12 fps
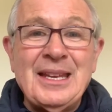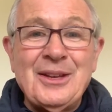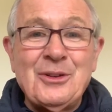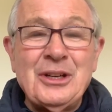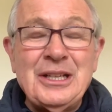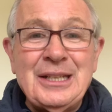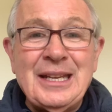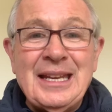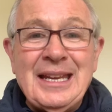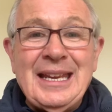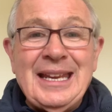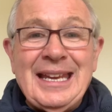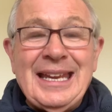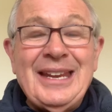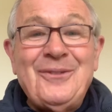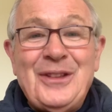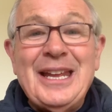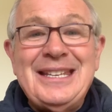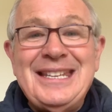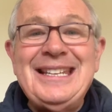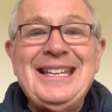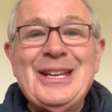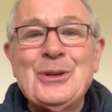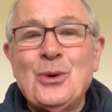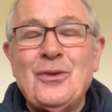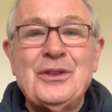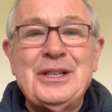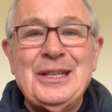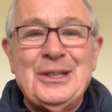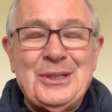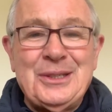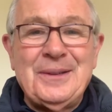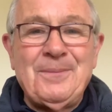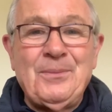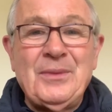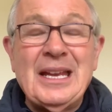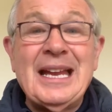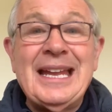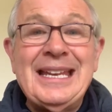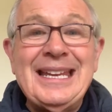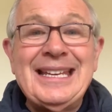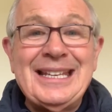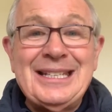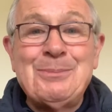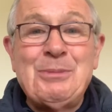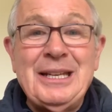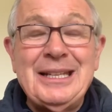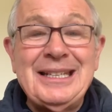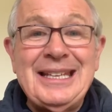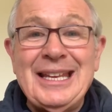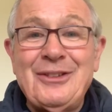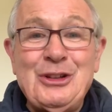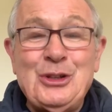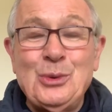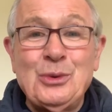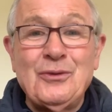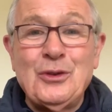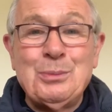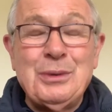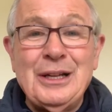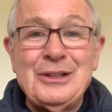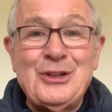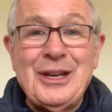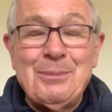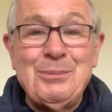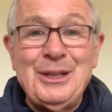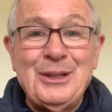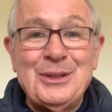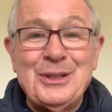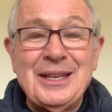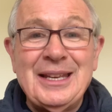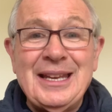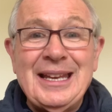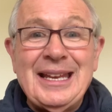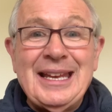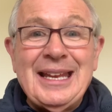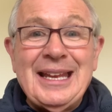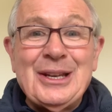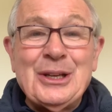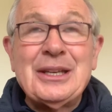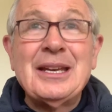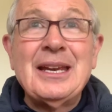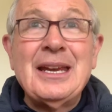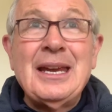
right? If they did get over this and they get to play the Kerry Junior Football Champions, like,